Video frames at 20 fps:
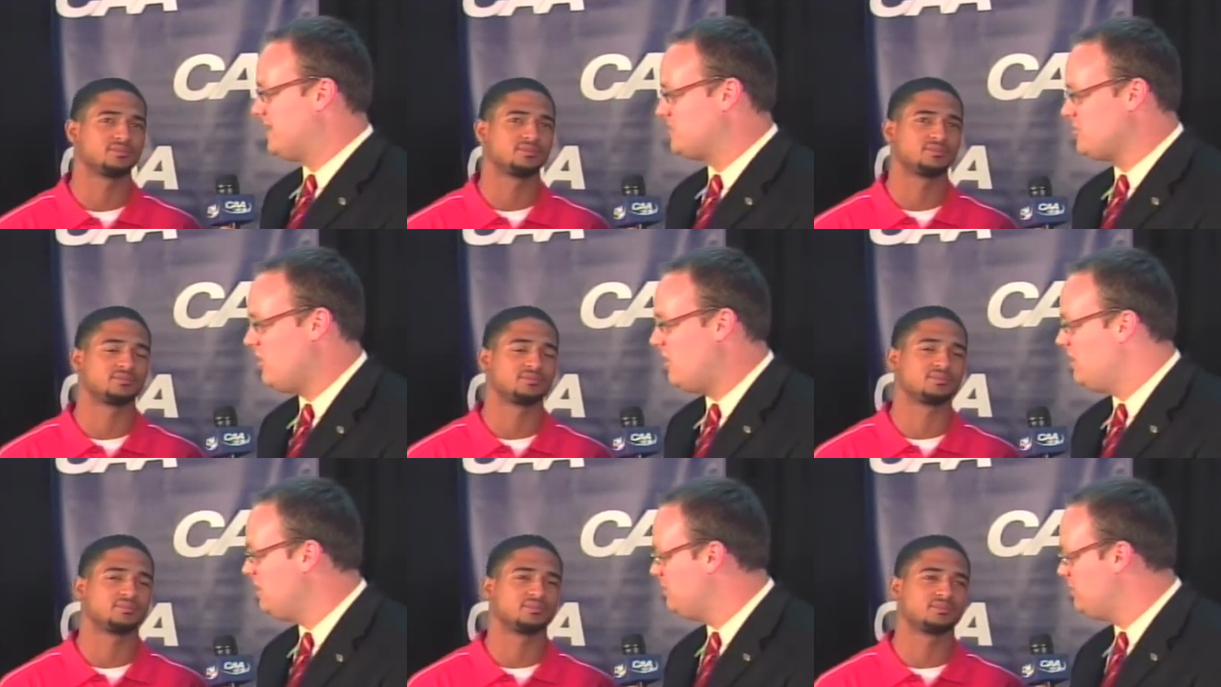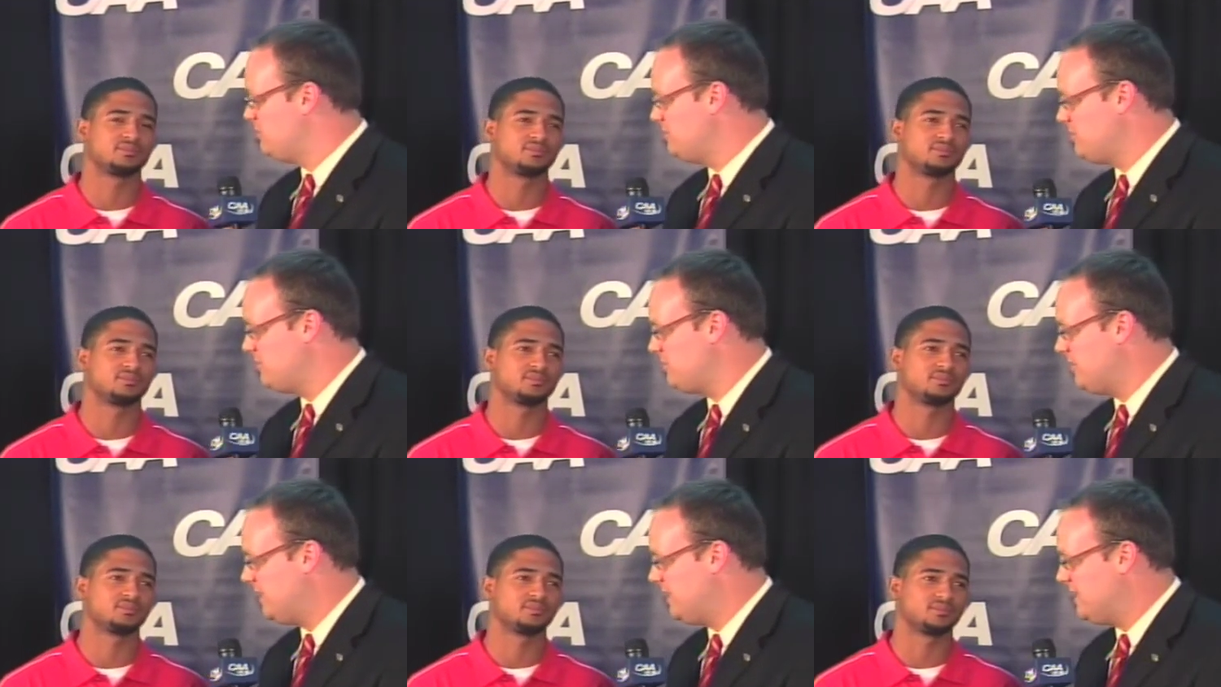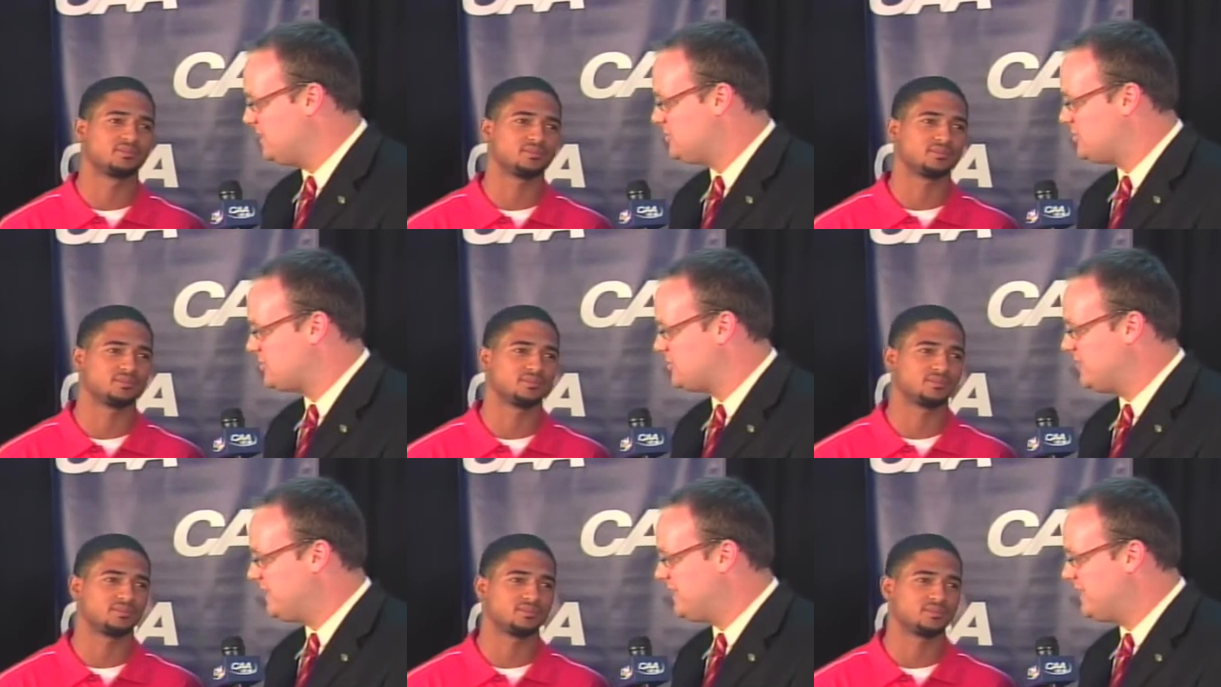Speaker 1: all of them due to
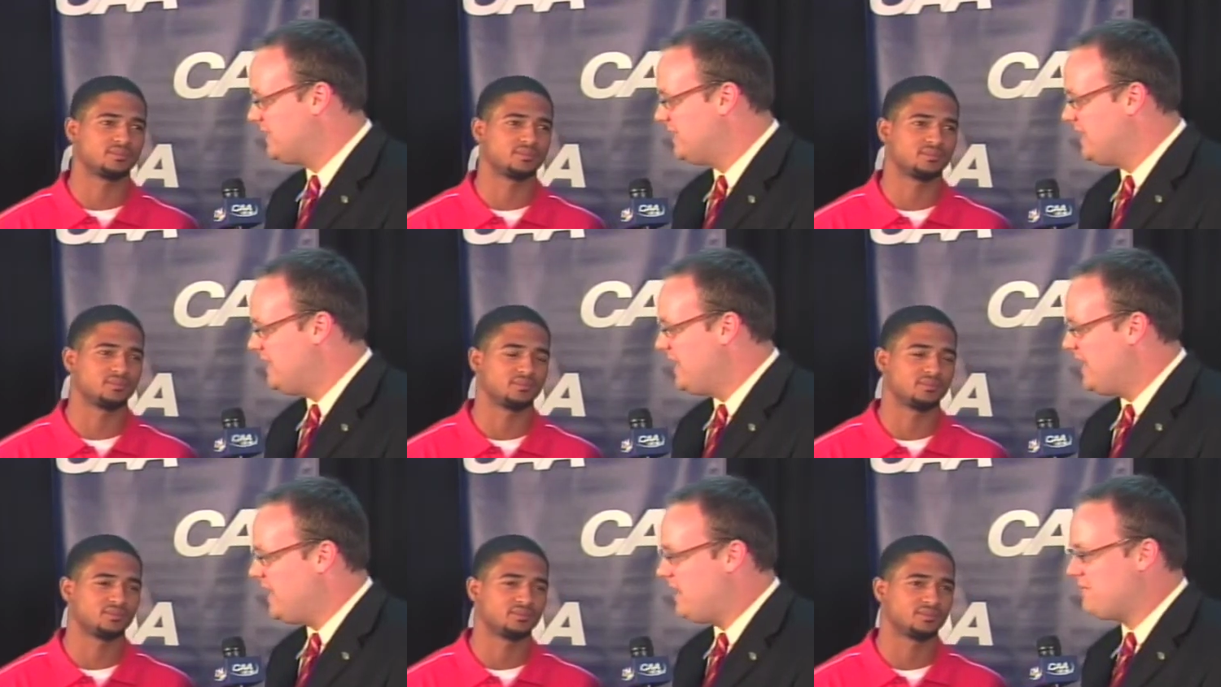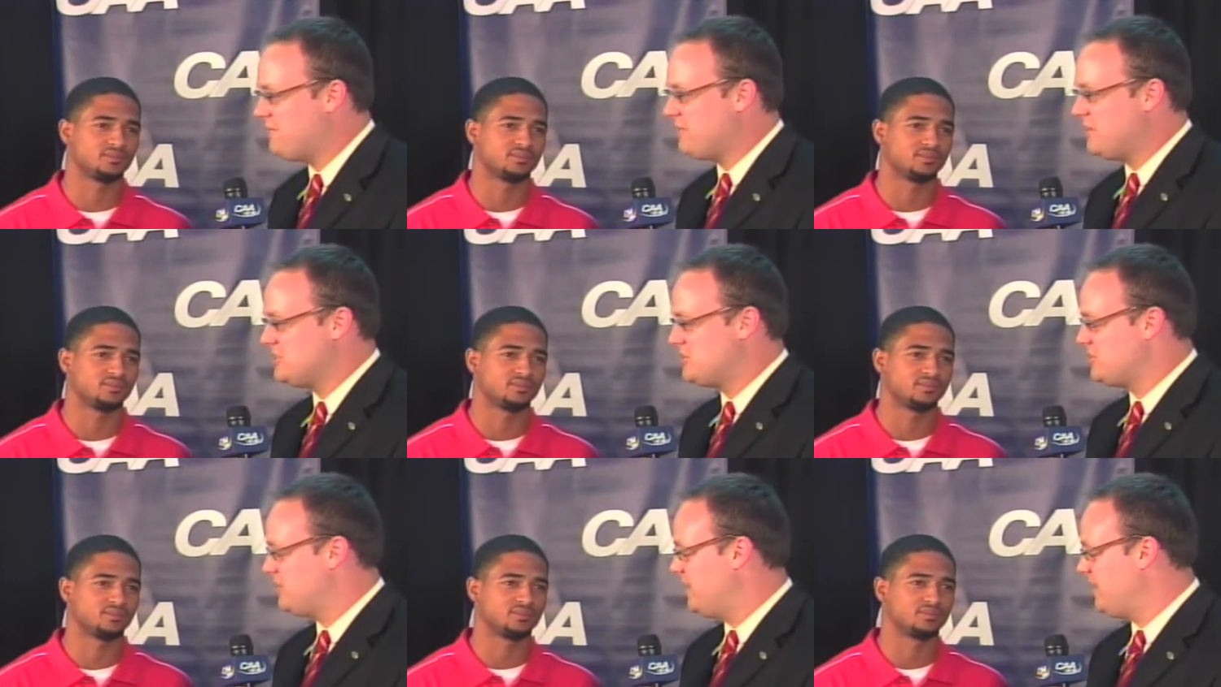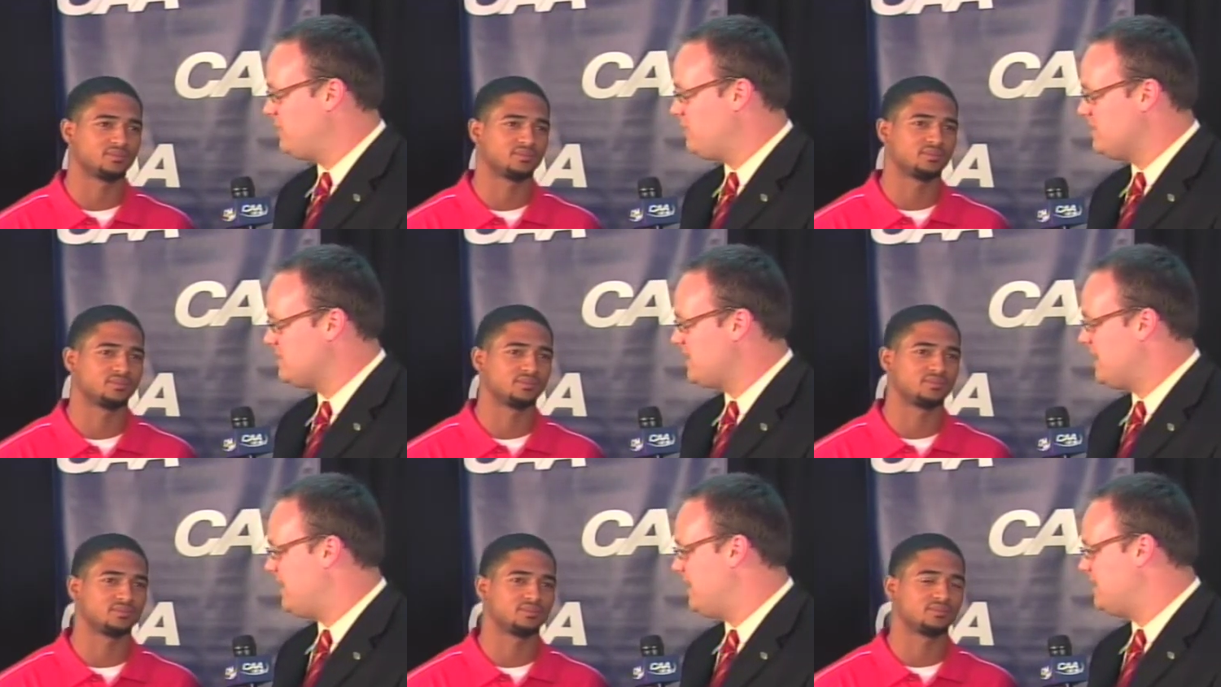injury. How frustrating was
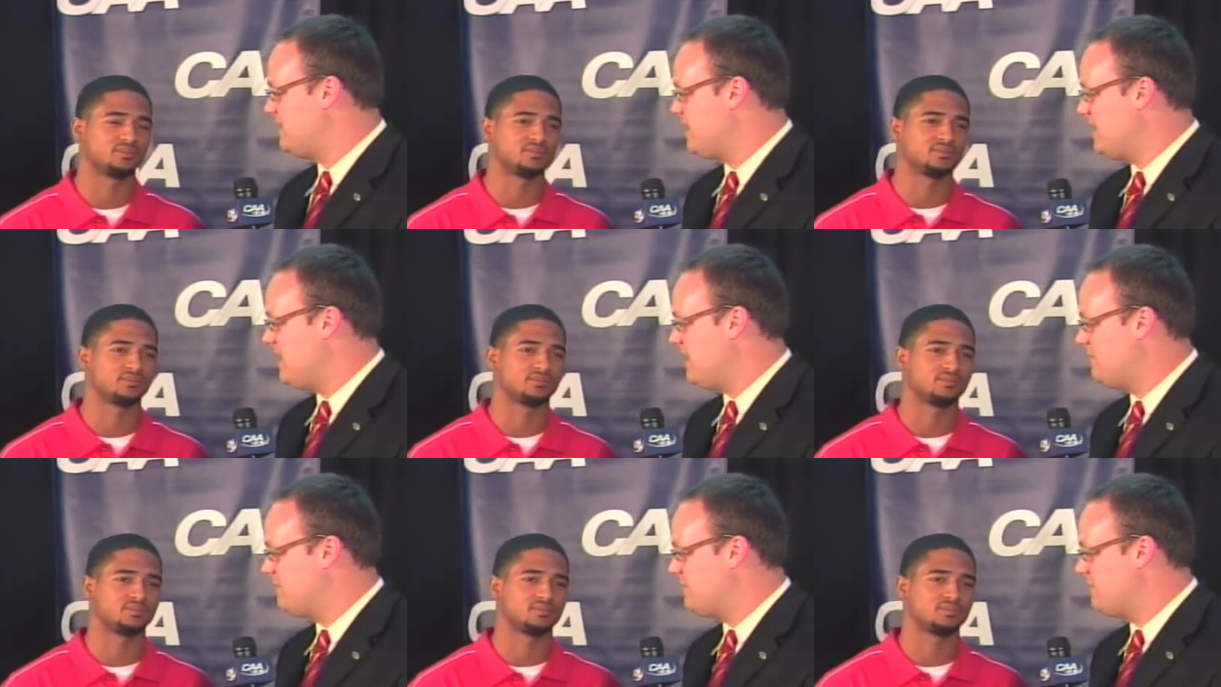that at times